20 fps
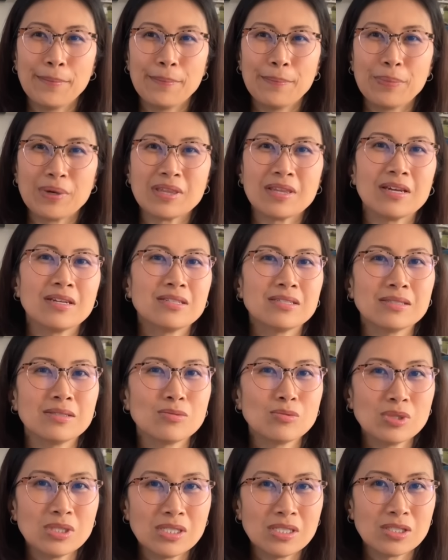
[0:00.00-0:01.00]
But that
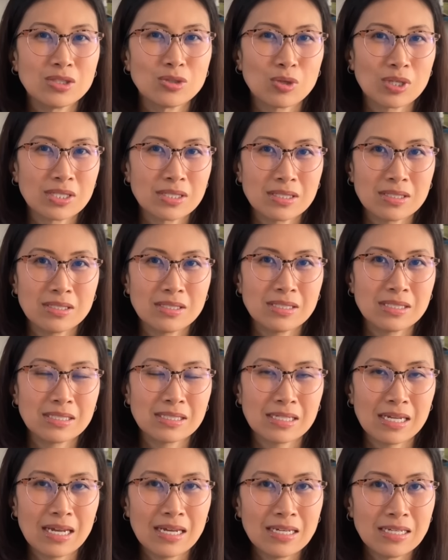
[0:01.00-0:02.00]
doesn't really address the
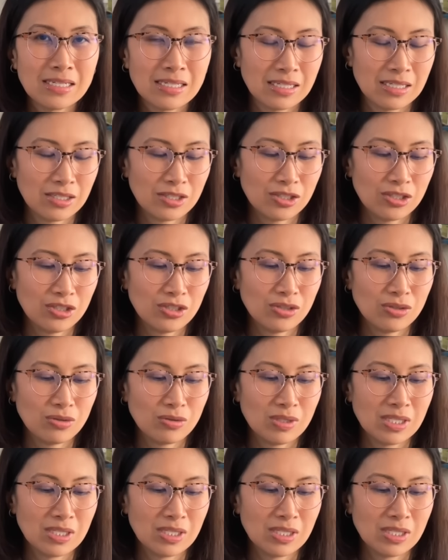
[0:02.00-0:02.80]
design issue.